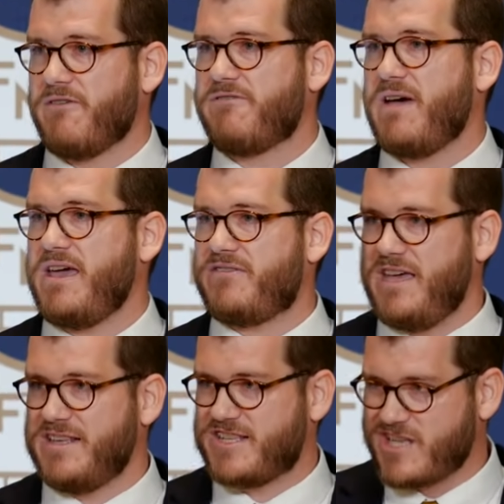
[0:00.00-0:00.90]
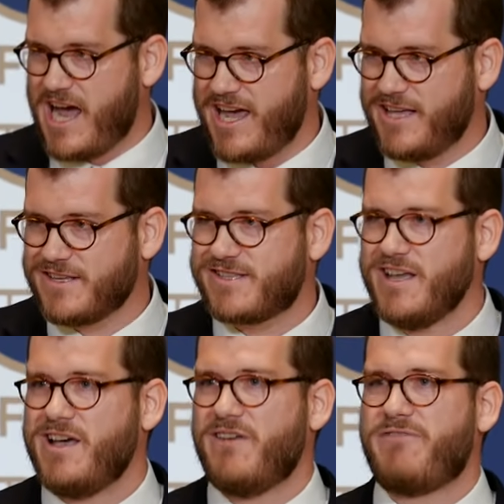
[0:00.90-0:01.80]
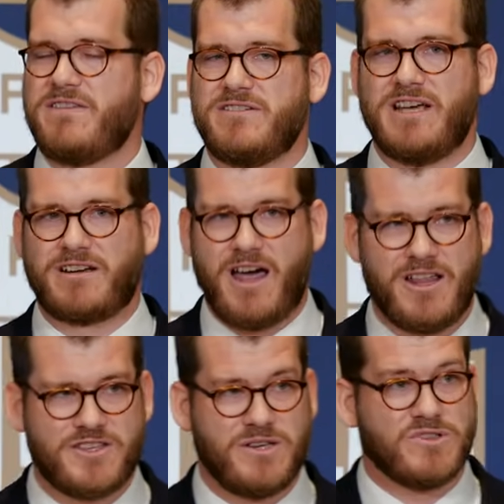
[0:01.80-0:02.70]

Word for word: a faith in science, a faith in technology.